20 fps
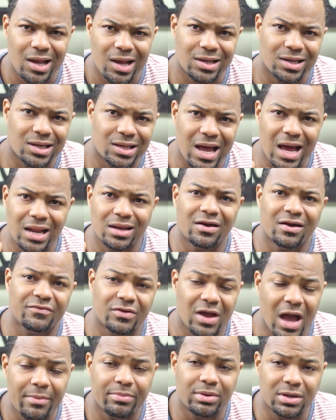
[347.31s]
Again, I
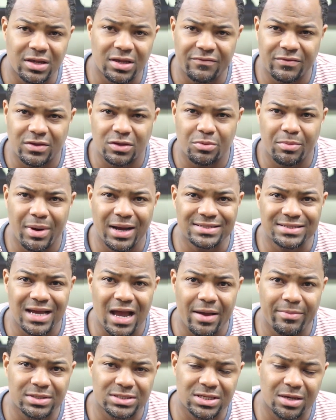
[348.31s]
love you. I believe in you. My
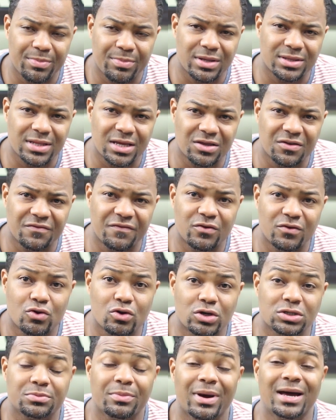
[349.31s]
time is up. I thank you for
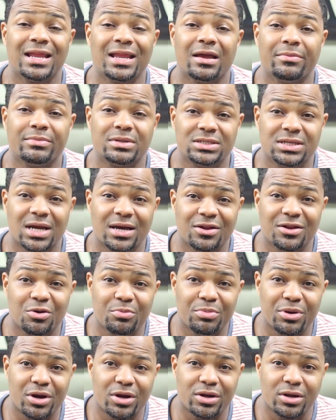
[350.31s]
yours. My name is
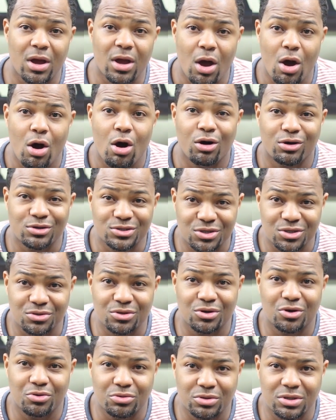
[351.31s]
Janelle Barron, also
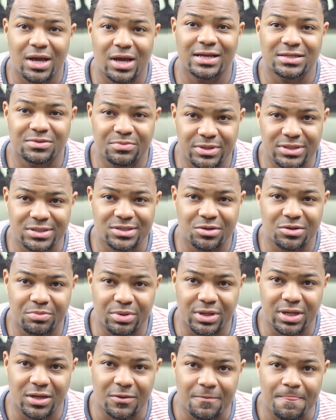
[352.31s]
known as Mr.
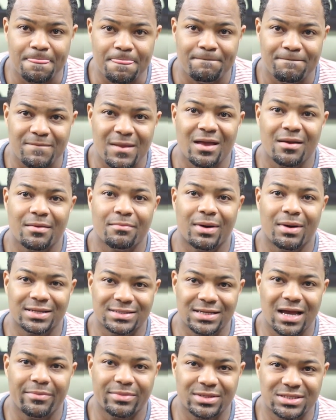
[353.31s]
B.
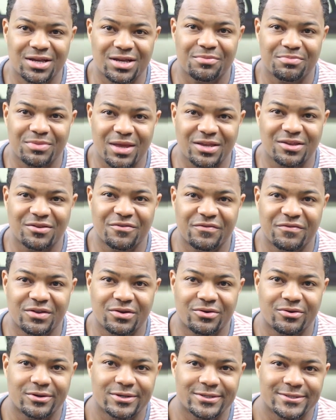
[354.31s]
My time is up. Thank you for
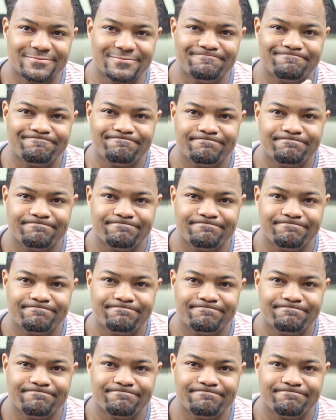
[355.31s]
yours.